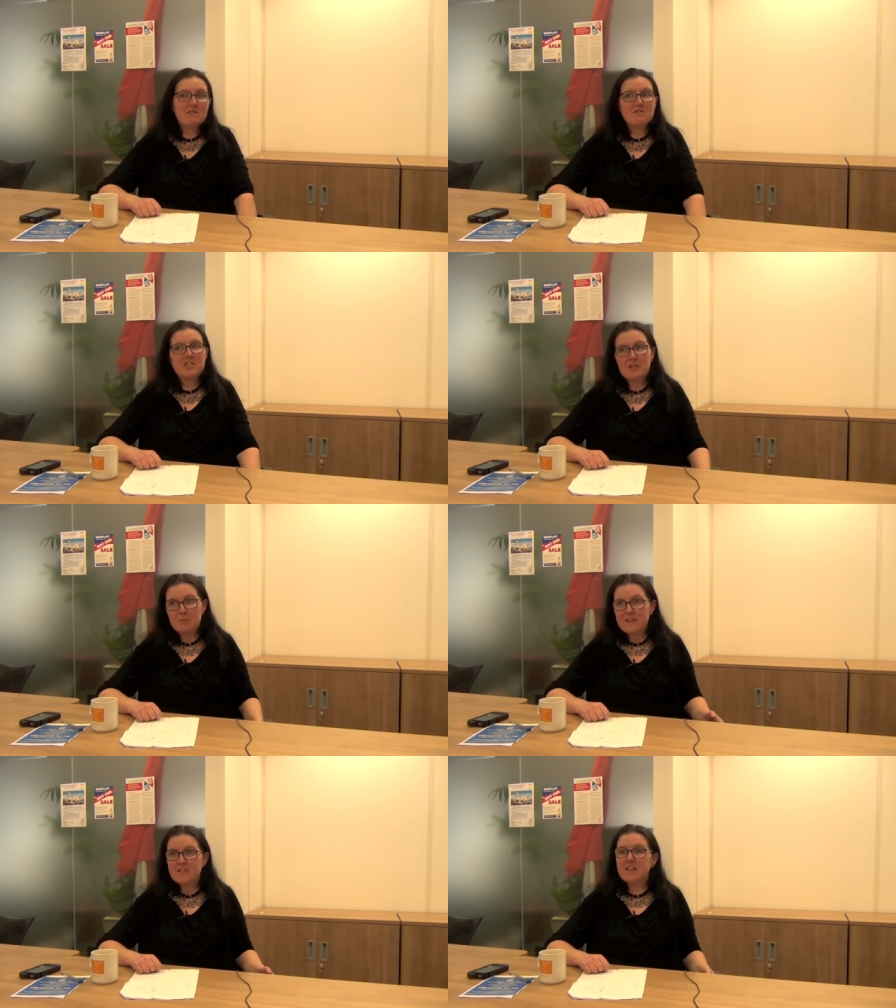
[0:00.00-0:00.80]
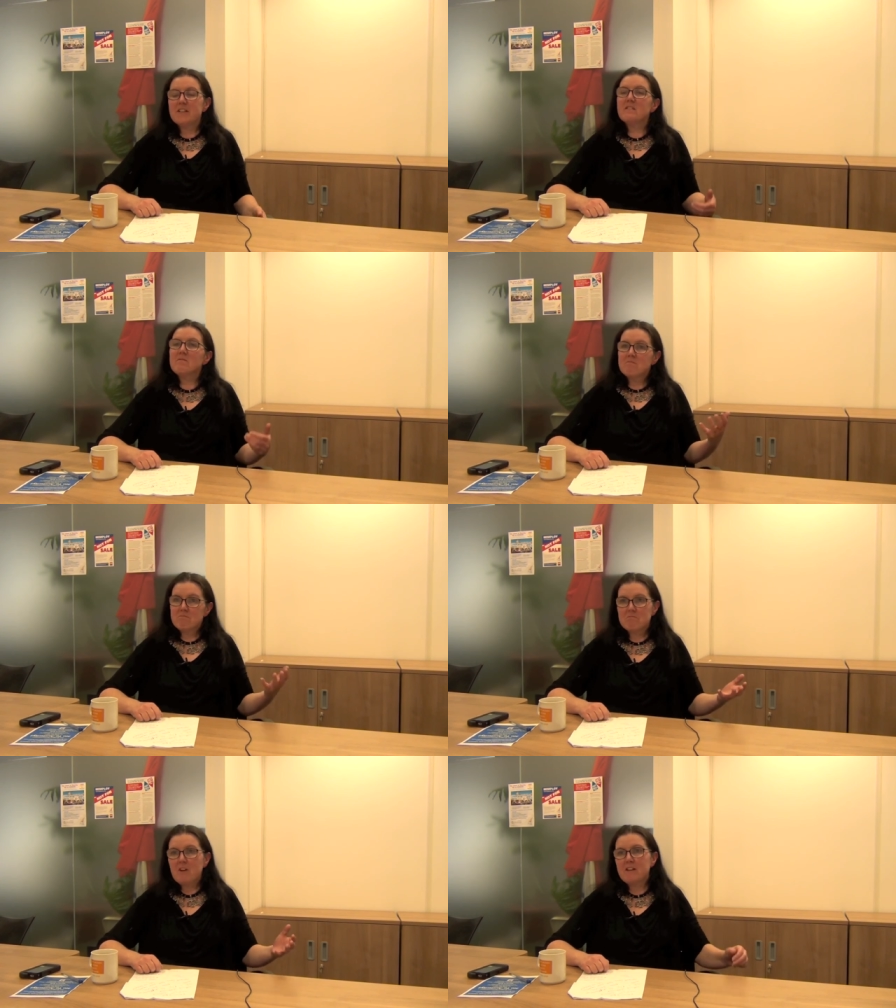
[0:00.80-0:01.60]
she went in
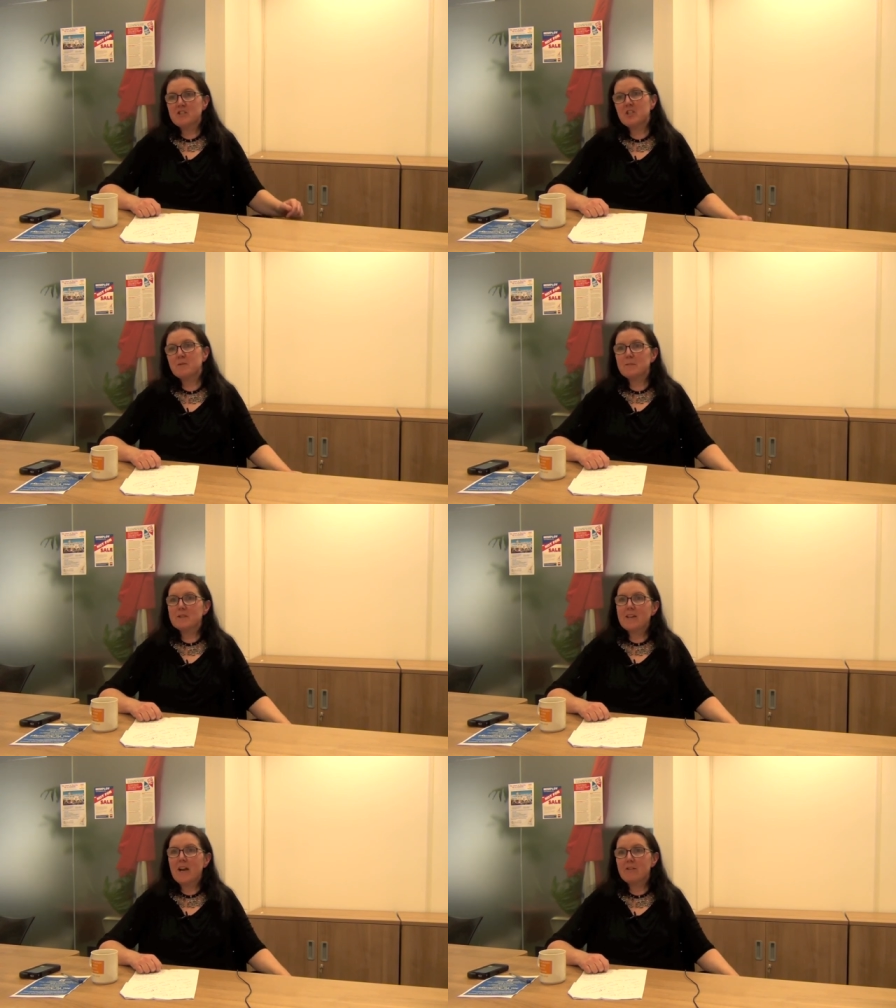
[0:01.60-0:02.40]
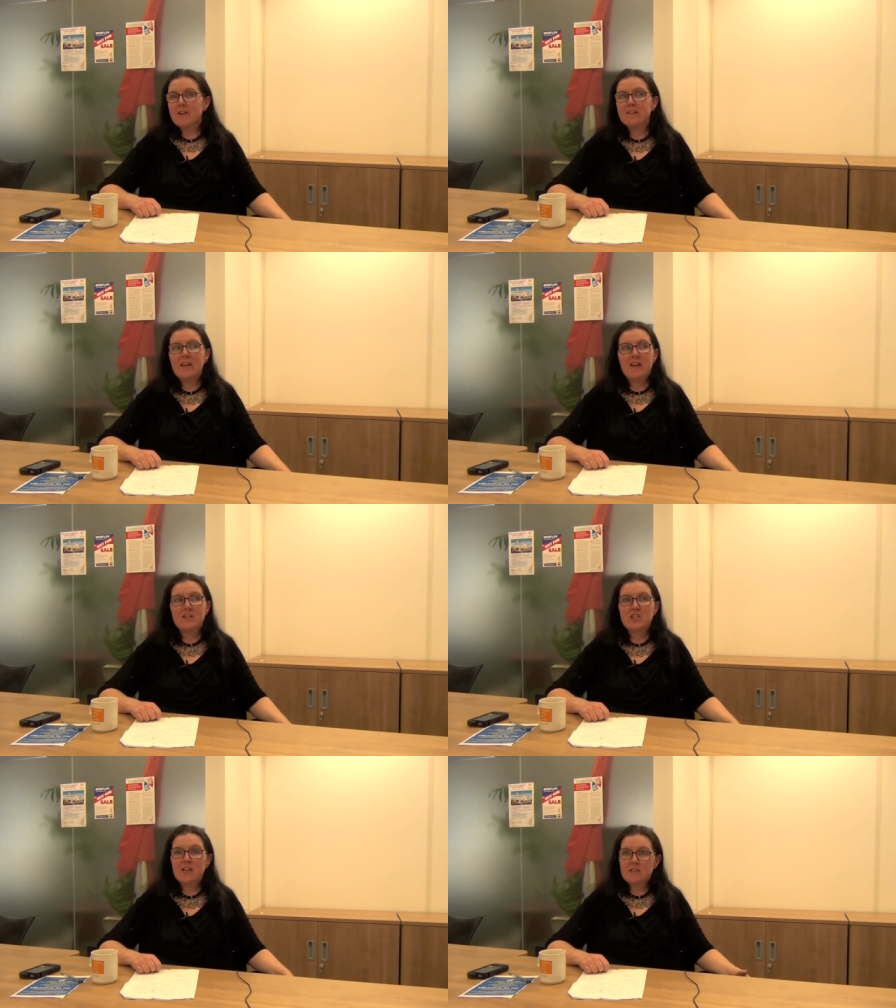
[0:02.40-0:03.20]
and she was miscarrying
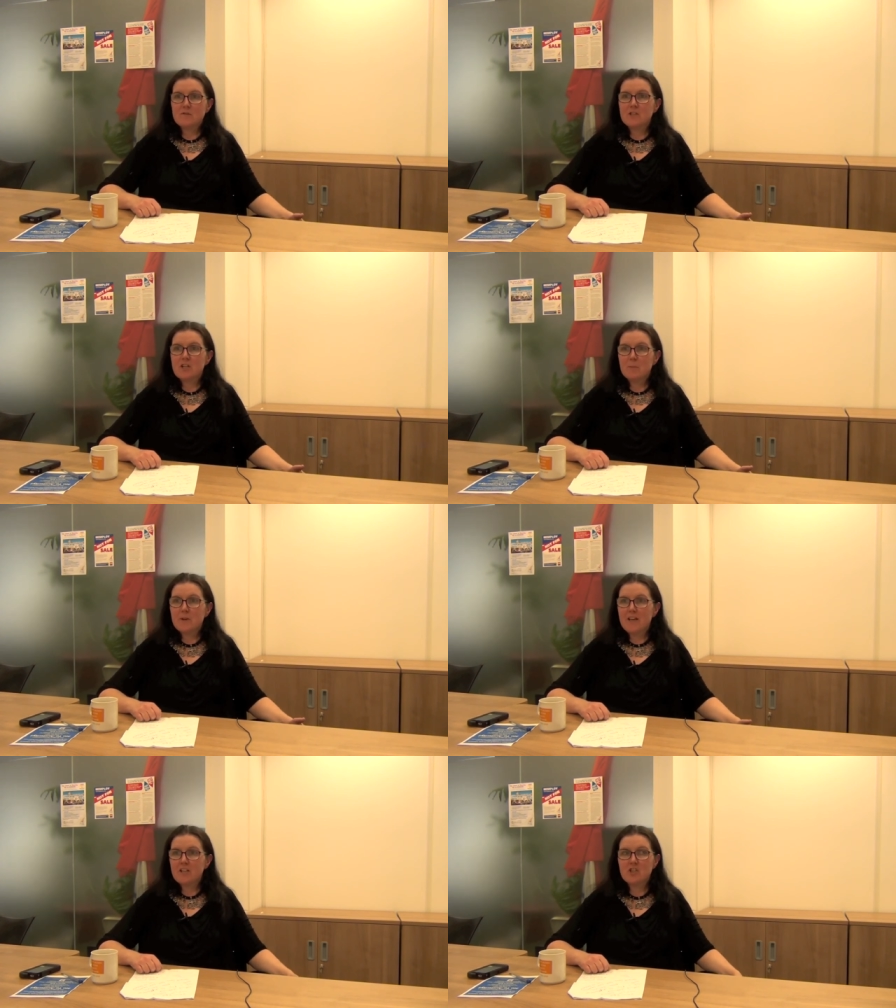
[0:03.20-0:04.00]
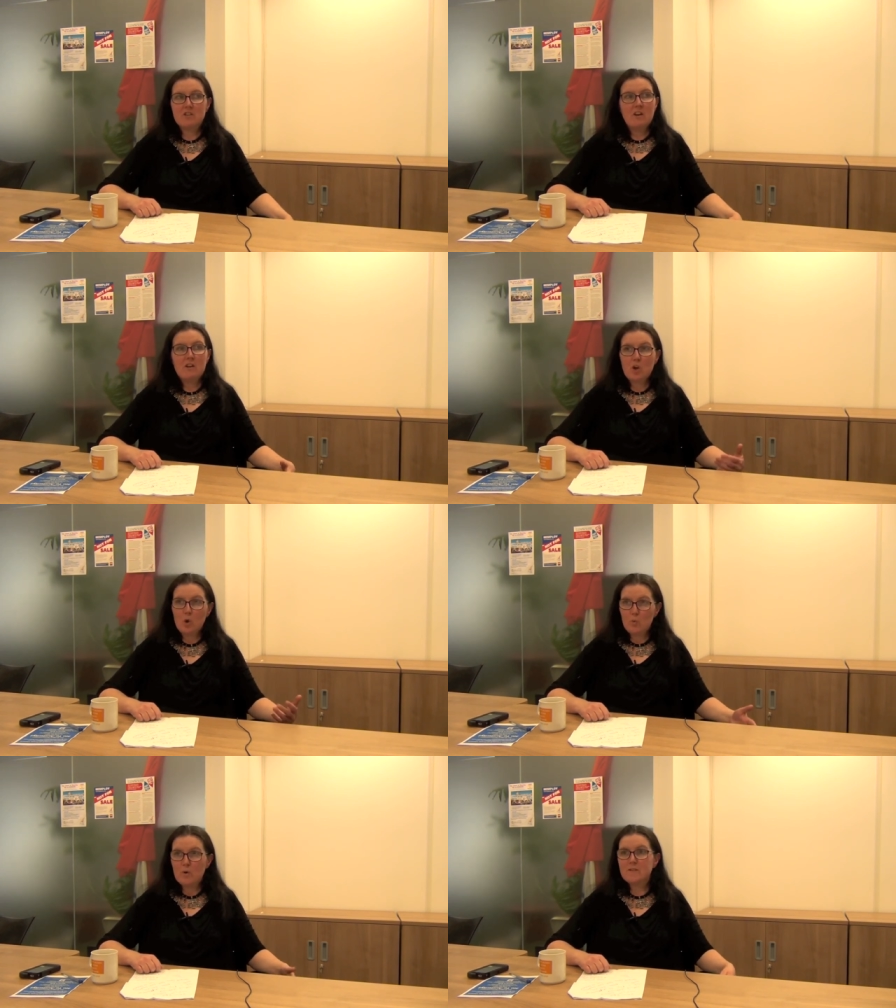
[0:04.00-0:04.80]
and she asked for a termination
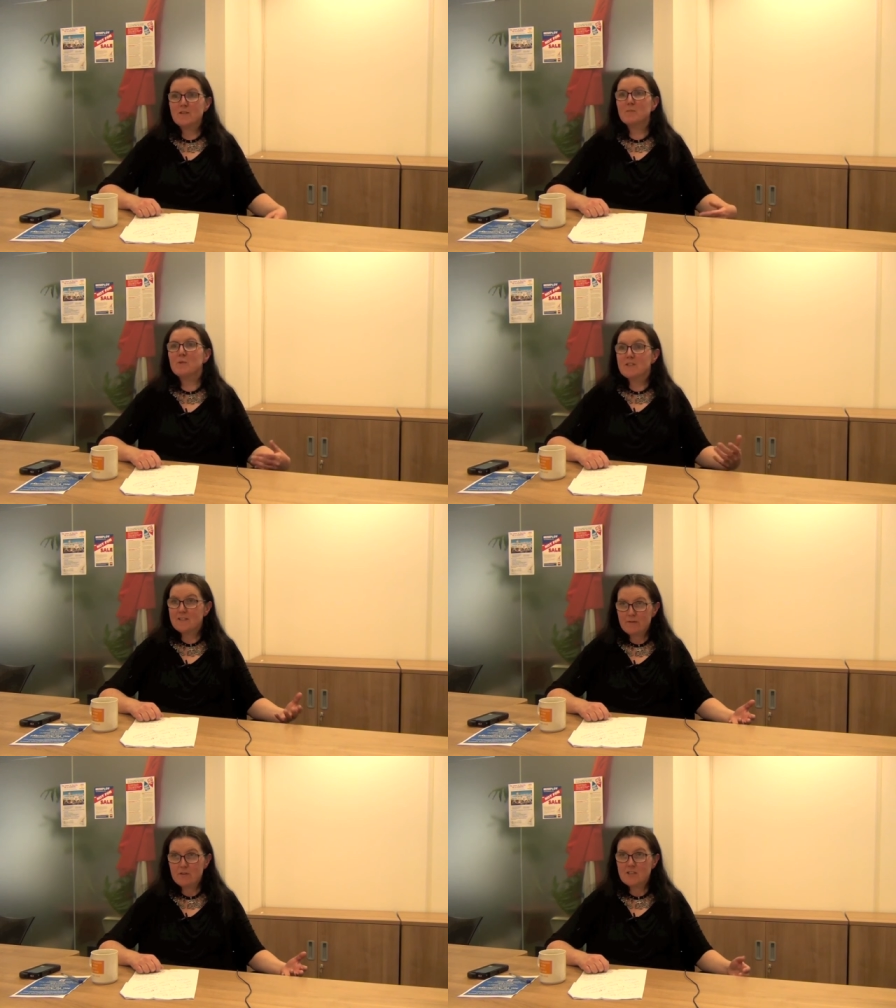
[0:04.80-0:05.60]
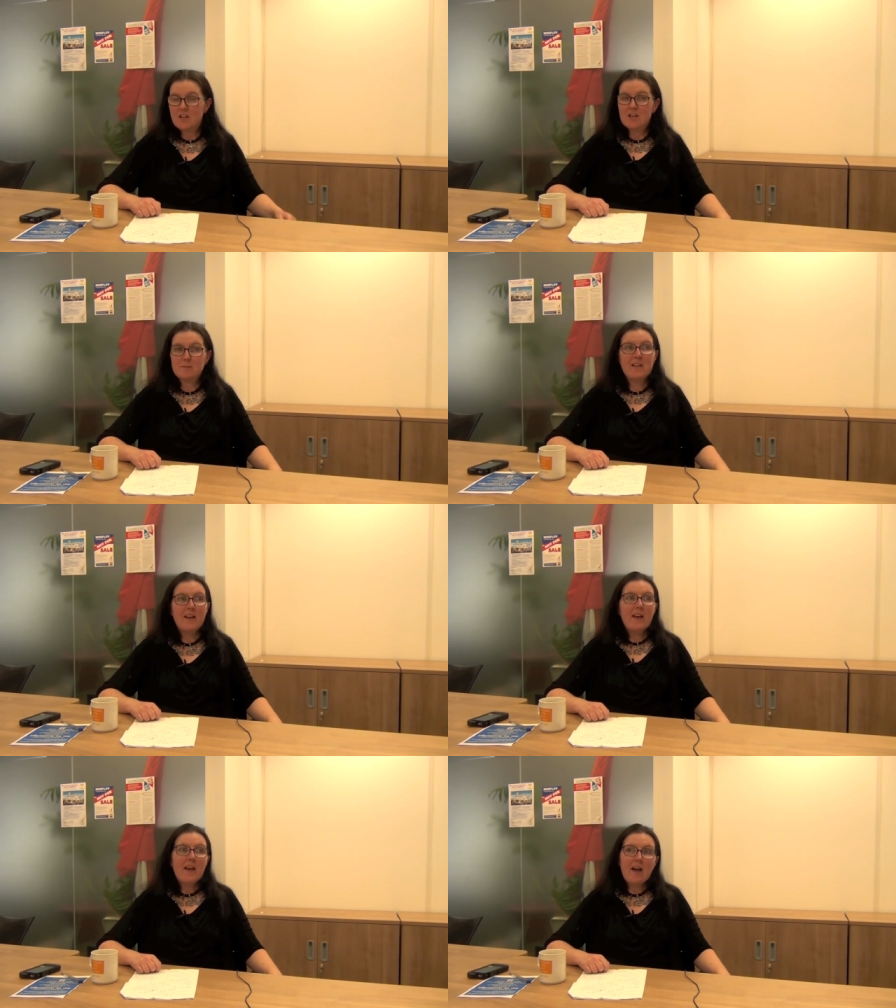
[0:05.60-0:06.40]
not once but several times,
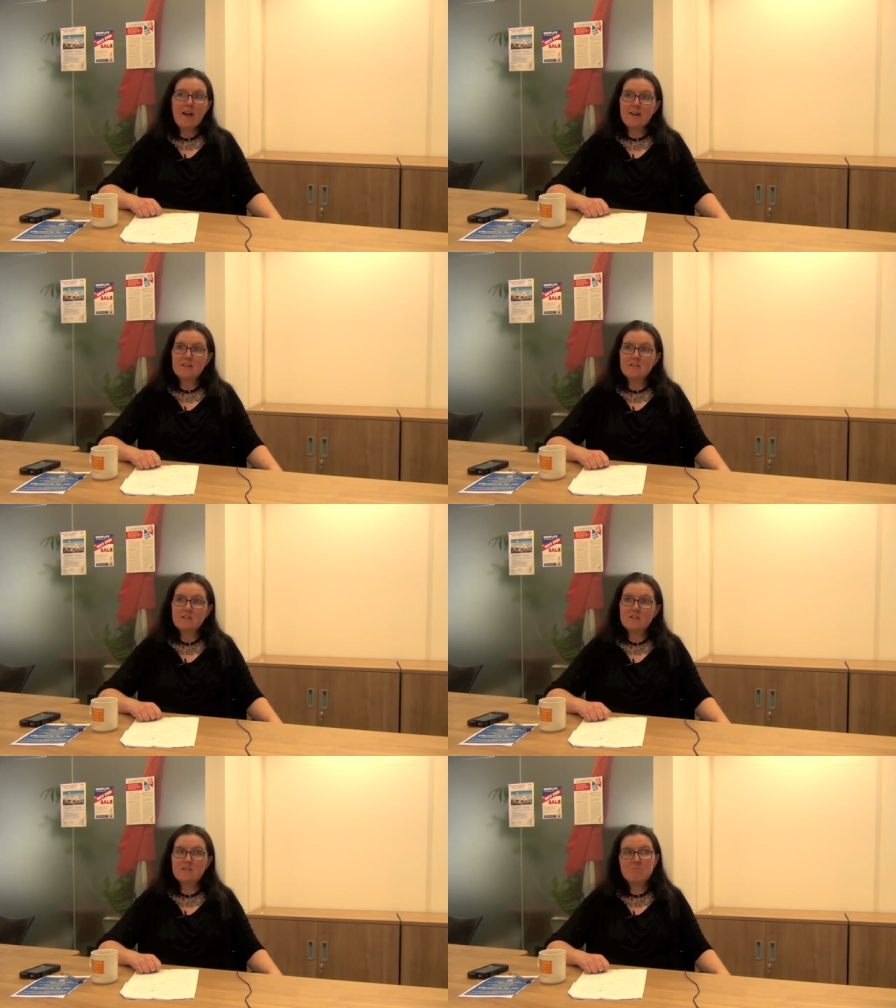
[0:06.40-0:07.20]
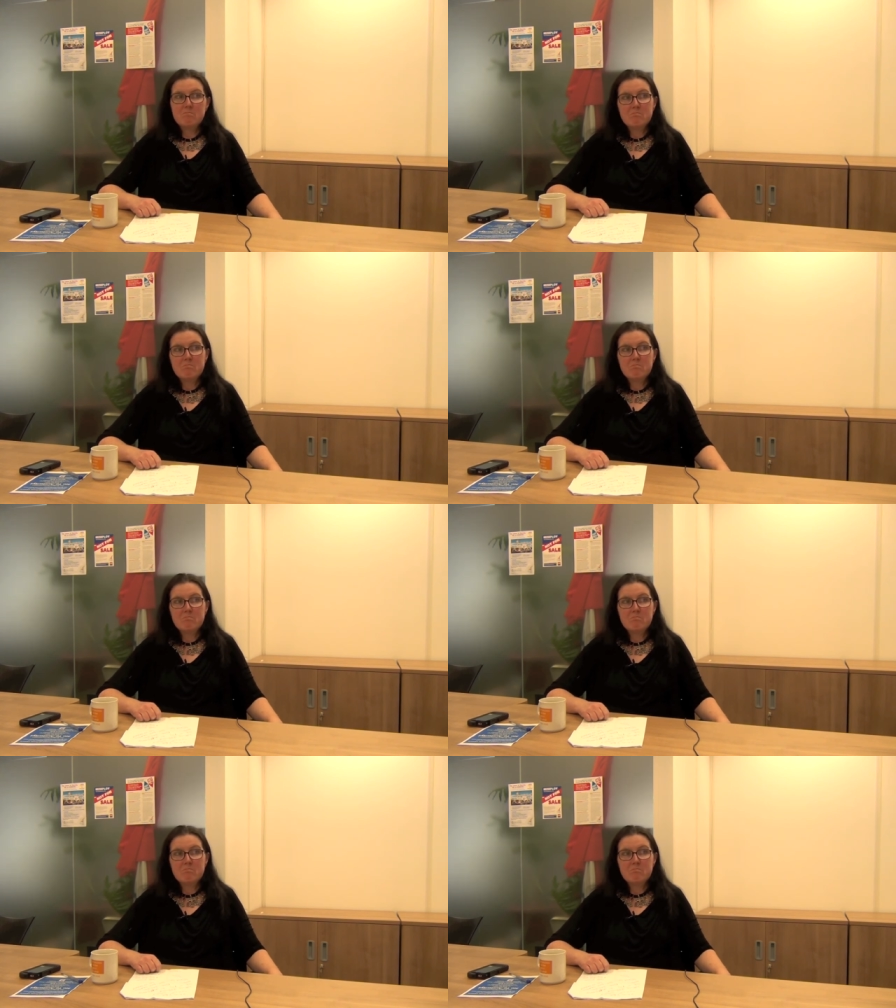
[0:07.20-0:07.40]
and